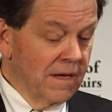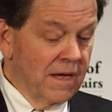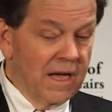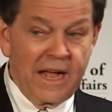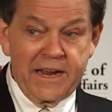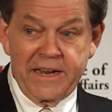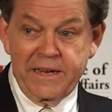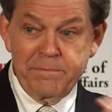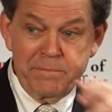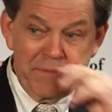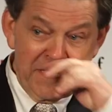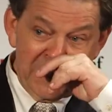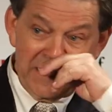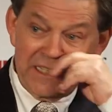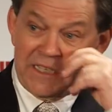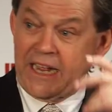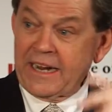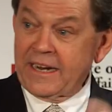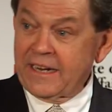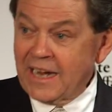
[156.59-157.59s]
I didn't miss
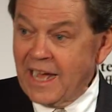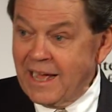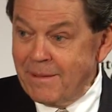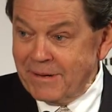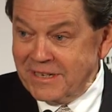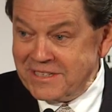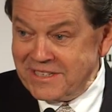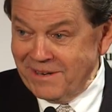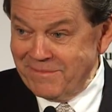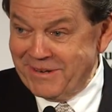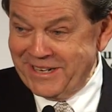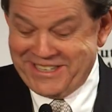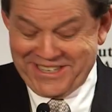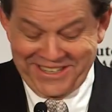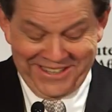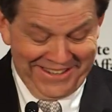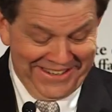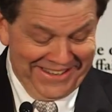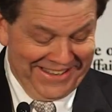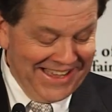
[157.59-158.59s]
his economics, let me
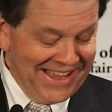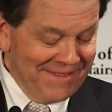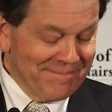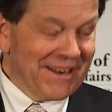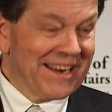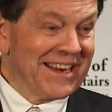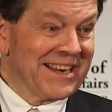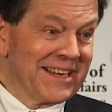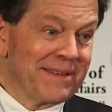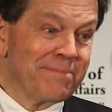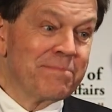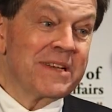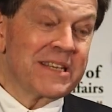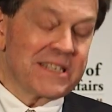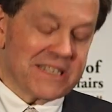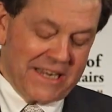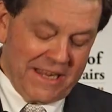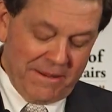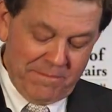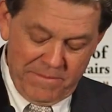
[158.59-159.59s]
tell you that, but I did
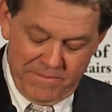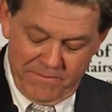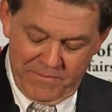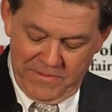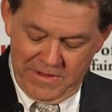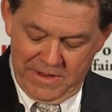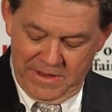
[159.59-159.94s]
miss him.